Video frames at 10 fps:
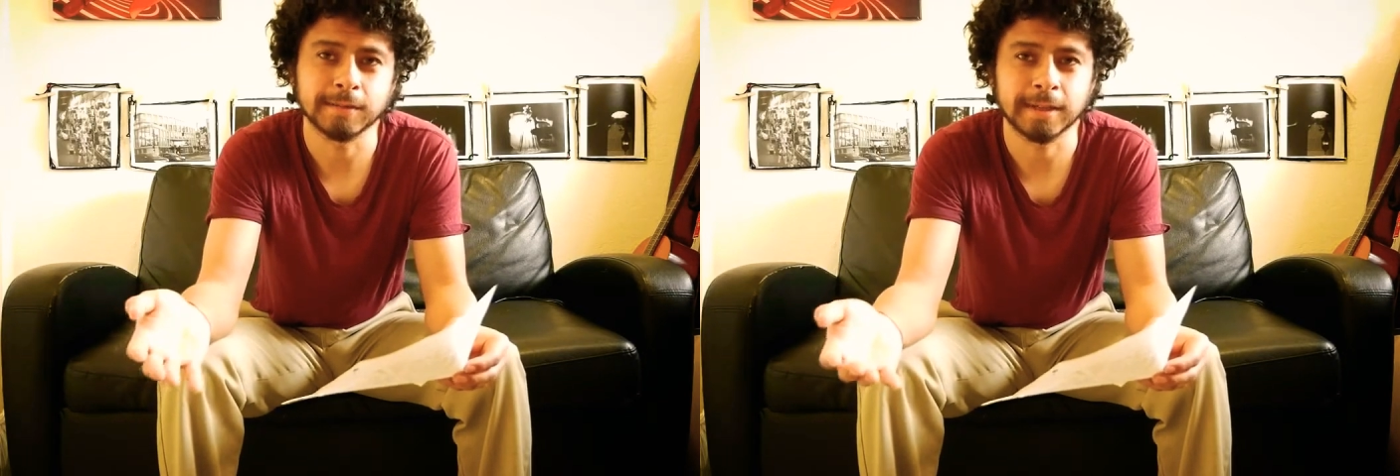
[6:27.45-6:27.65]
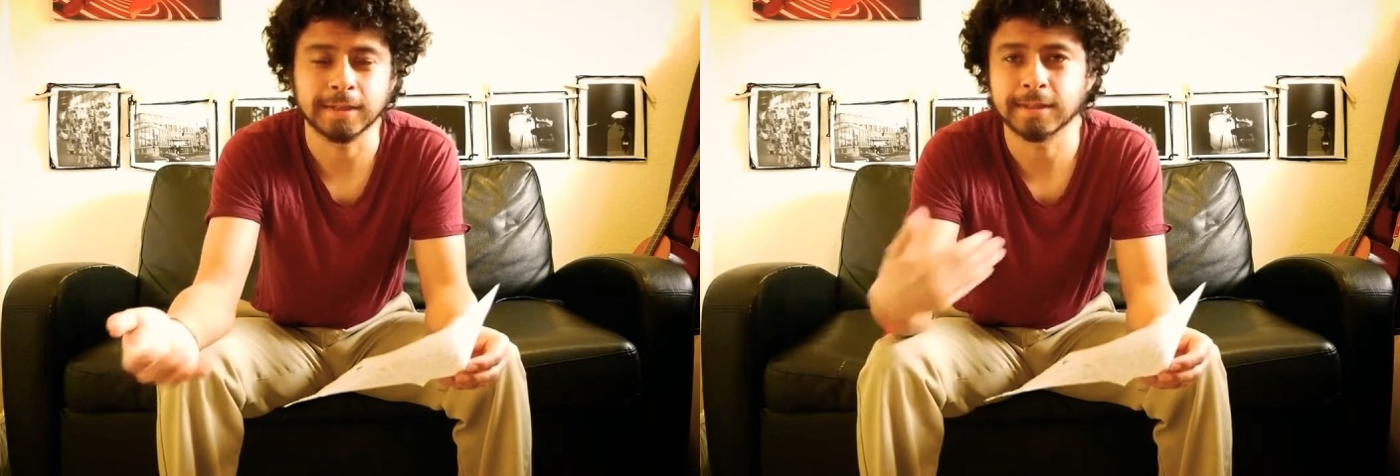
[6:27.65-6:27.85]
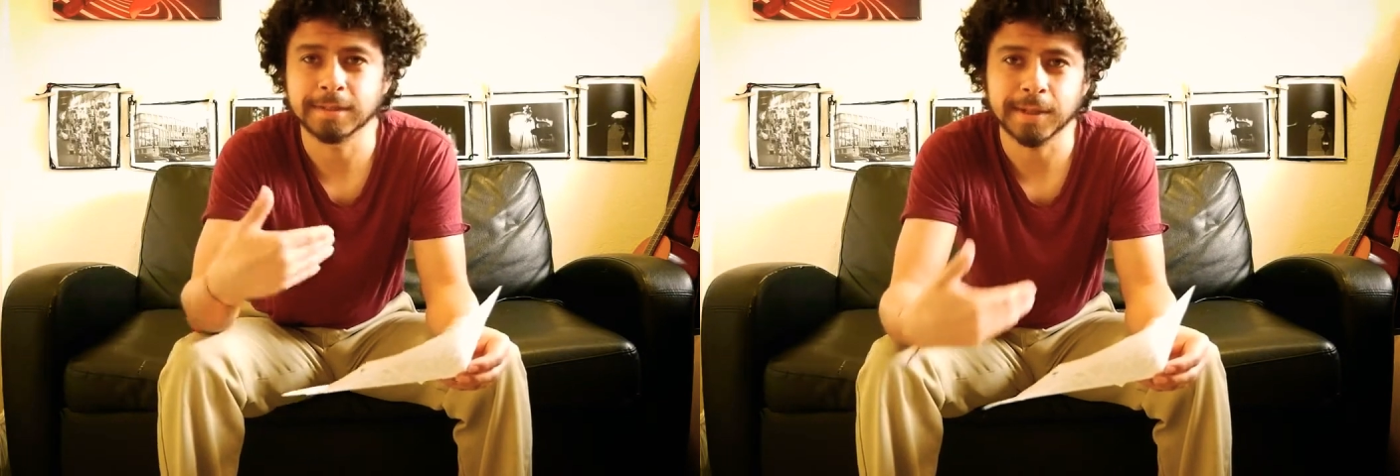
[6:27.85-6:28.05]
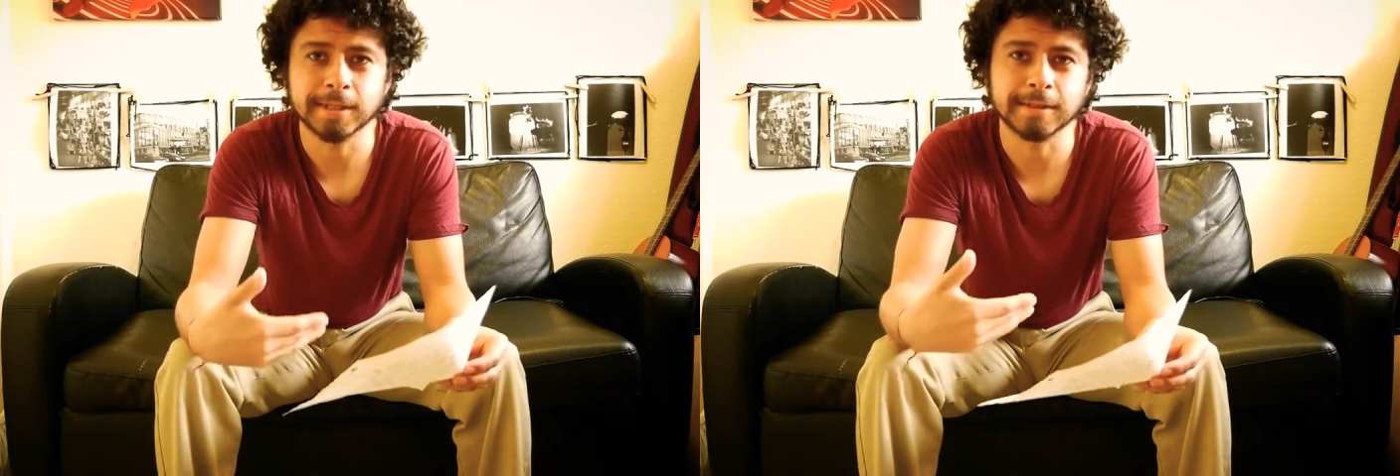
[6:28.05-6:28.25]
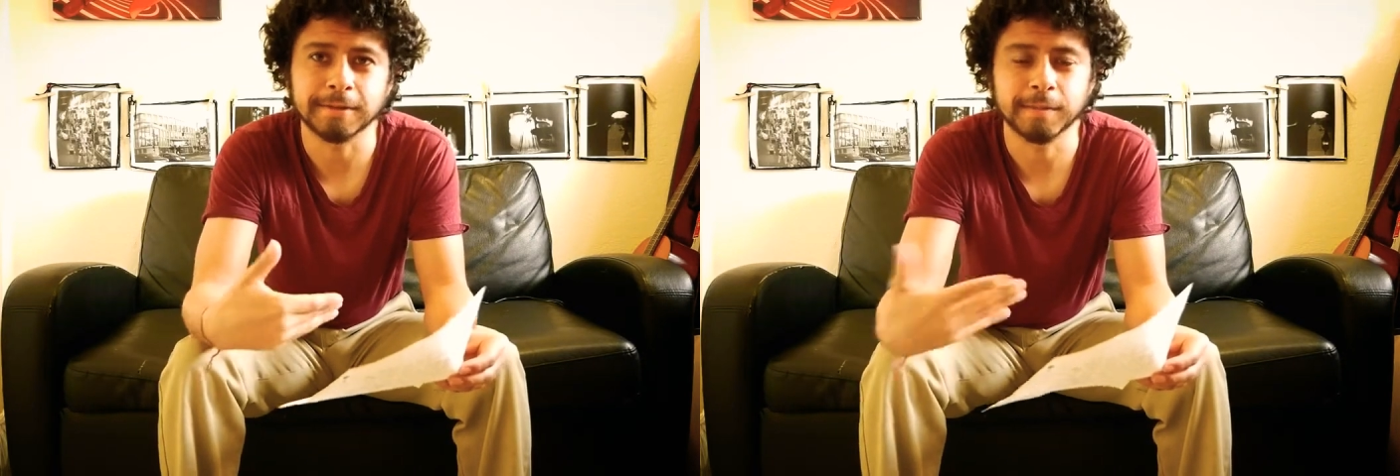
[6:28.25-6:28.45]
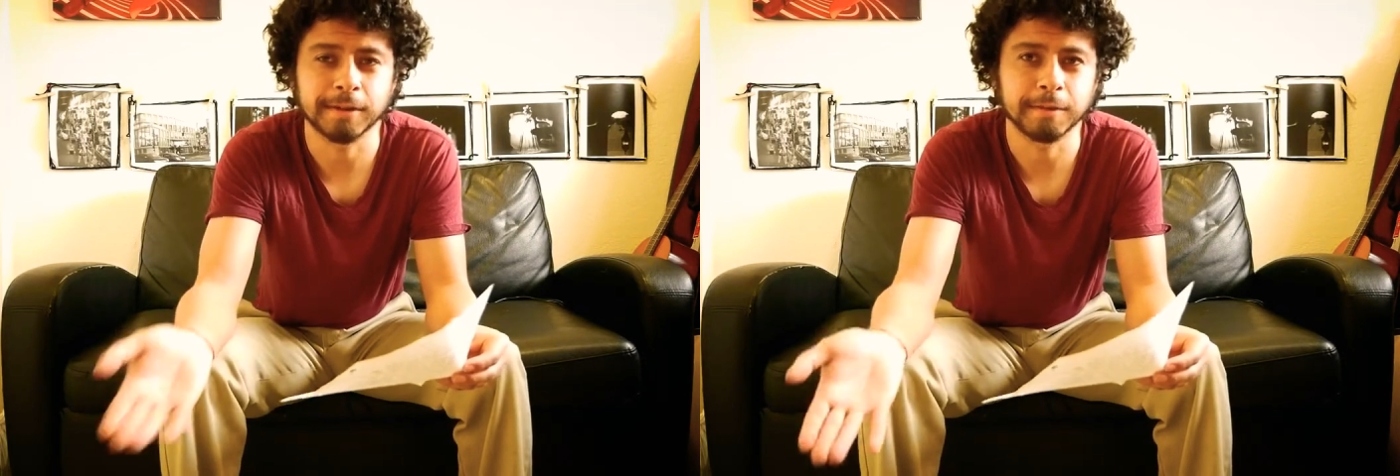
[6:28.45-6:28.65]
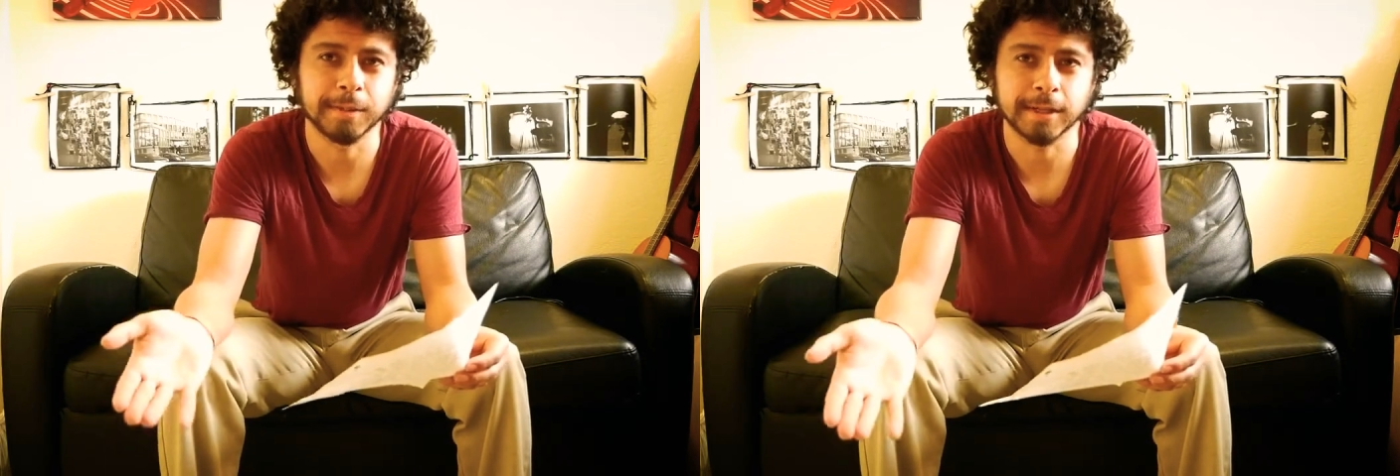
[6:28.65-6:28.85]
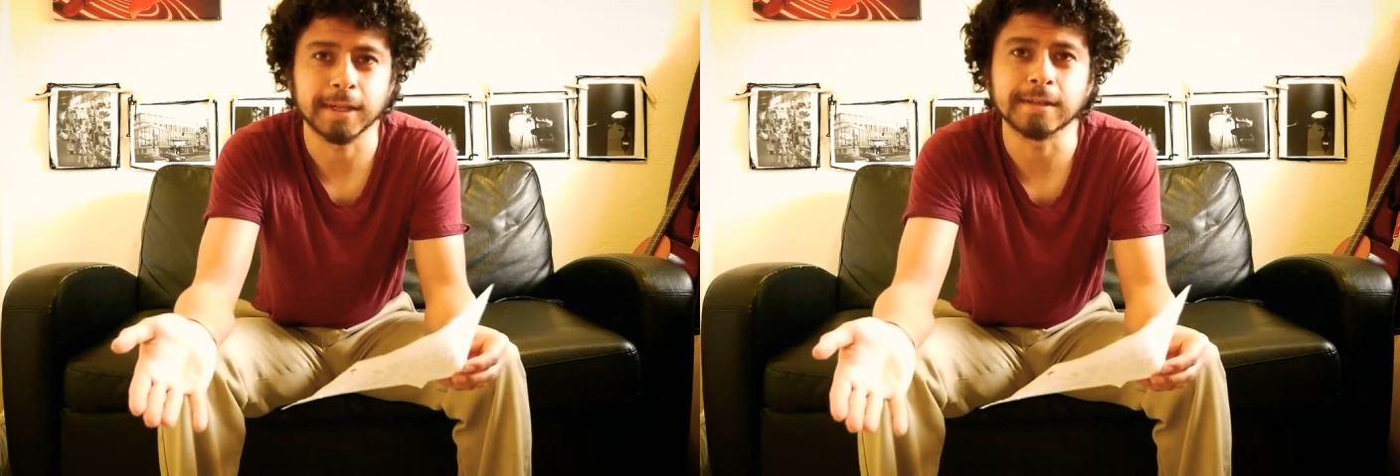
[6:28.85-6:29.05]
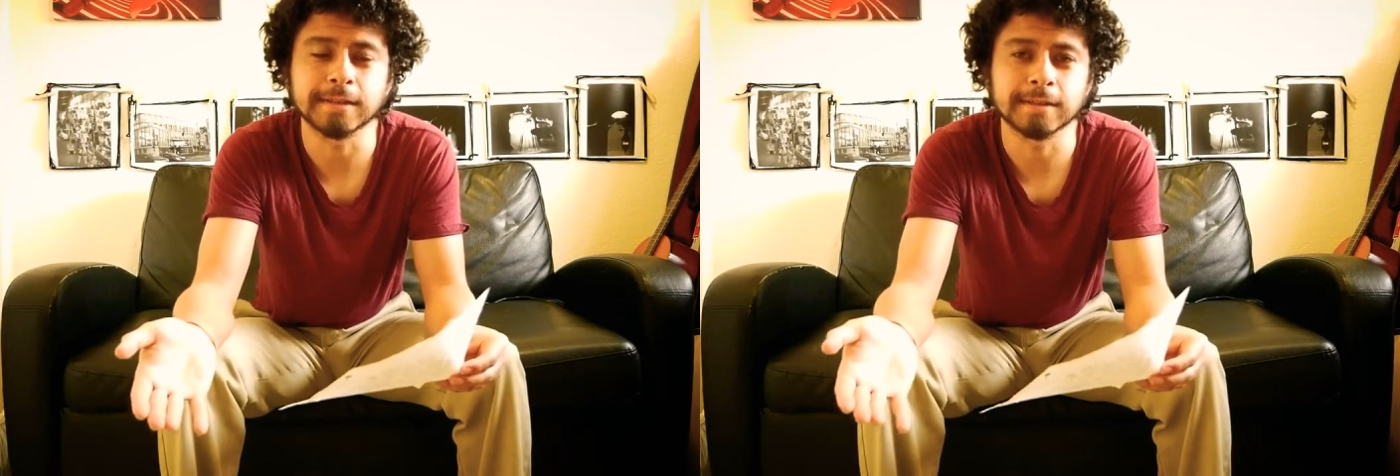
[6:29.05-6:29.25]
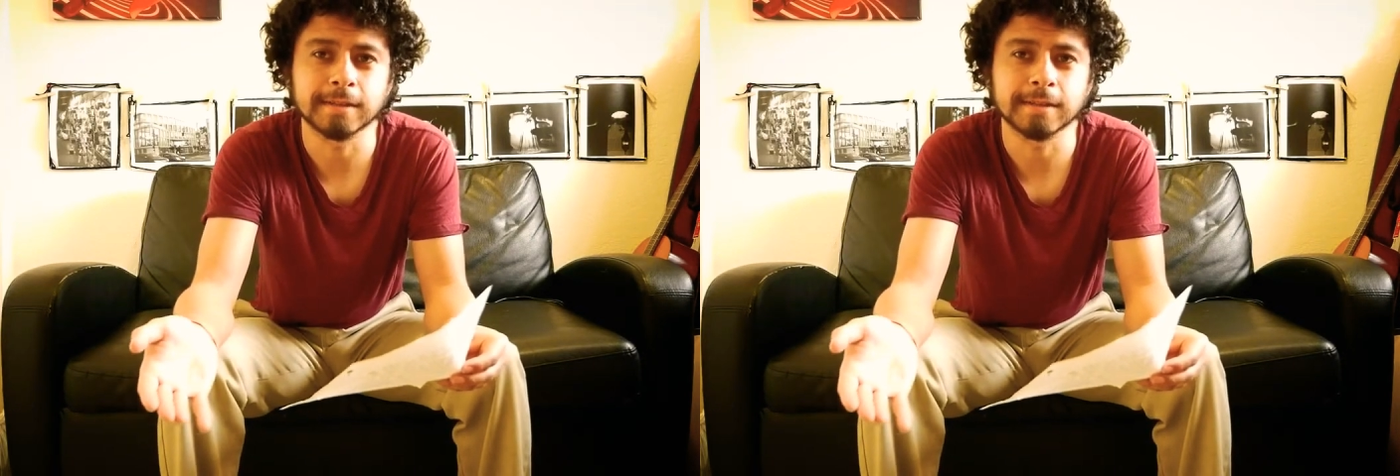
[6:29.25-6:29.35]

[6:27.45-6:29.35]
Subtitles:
not just myself, but everybody else